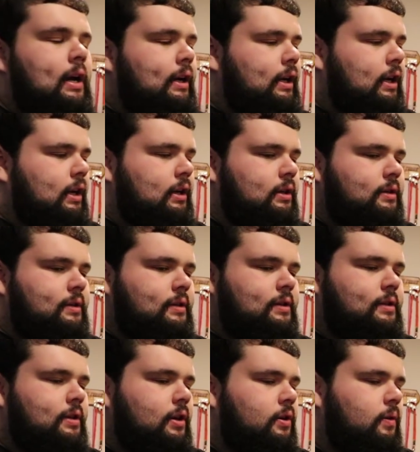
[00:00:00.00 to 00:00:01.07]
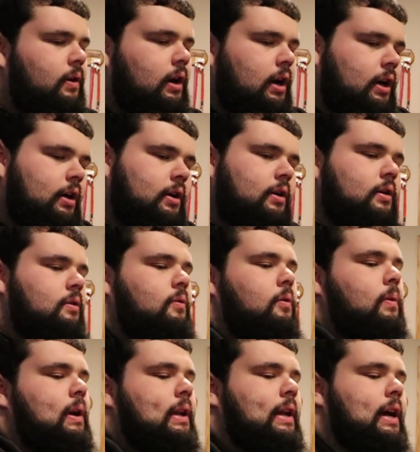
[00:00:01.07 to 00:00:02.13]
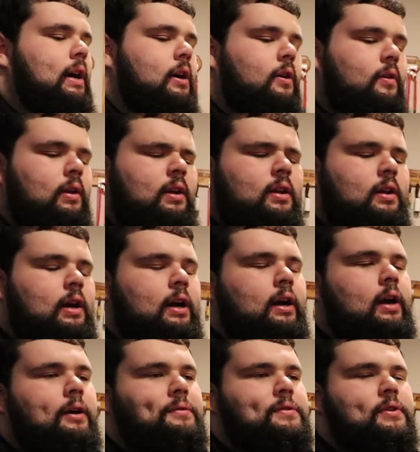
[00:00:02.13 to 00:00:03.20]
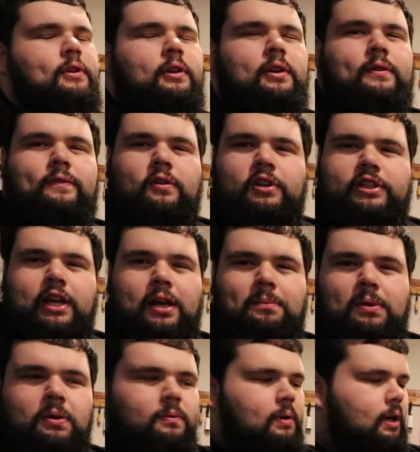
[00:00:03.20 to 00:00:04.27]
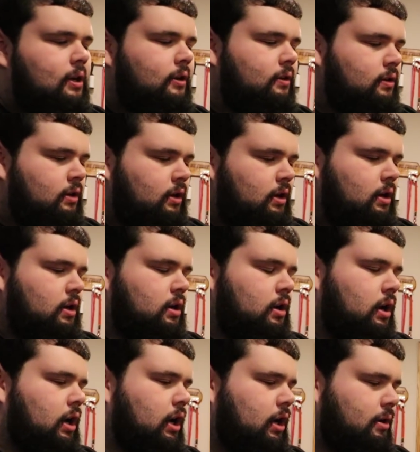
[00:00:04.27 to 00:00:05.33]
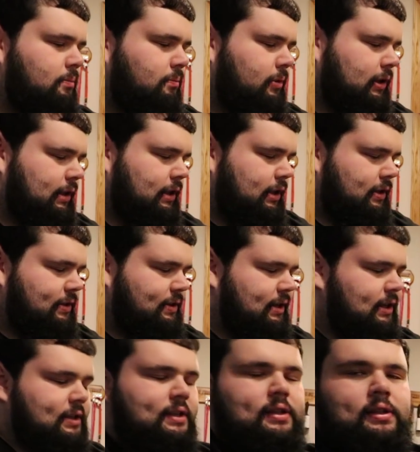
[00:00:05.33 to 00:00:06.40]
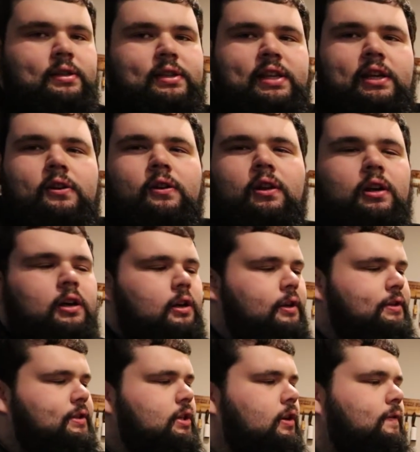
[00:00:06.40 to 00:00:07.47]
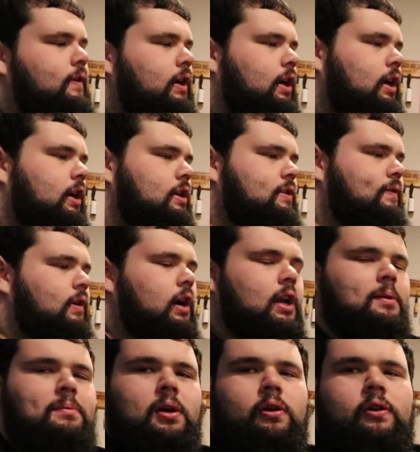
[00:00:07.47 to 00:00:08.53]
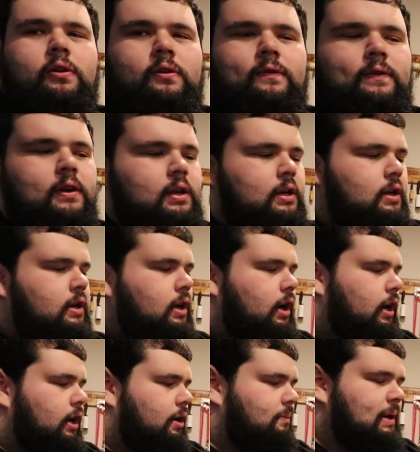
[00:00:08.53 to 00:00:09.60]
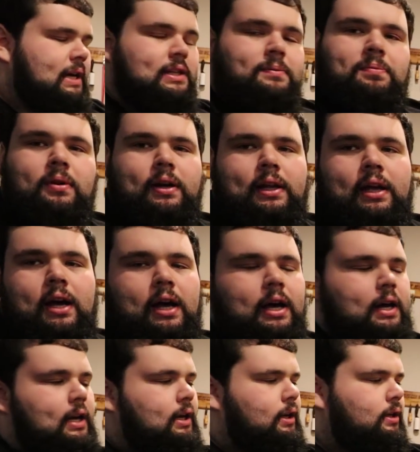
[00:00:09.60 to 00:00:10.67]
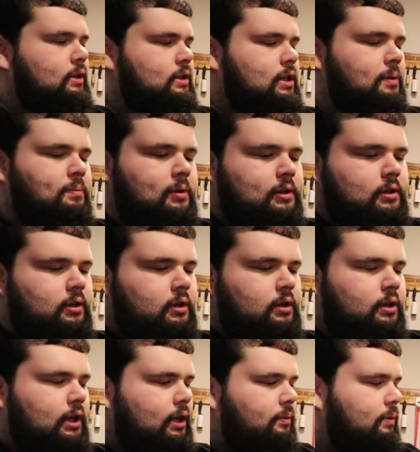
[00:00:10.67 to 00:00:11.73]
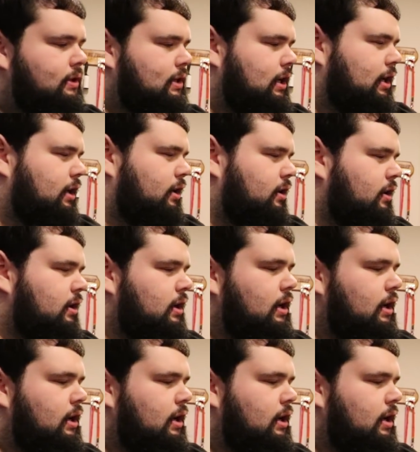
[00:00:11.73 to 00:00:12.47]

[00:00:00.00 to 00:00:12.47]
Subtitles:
right guys, so we went down. I was looking for JB weld, but there's this seal all stuff I got. It's for automotive. It has a pretty high temperature it can withstand,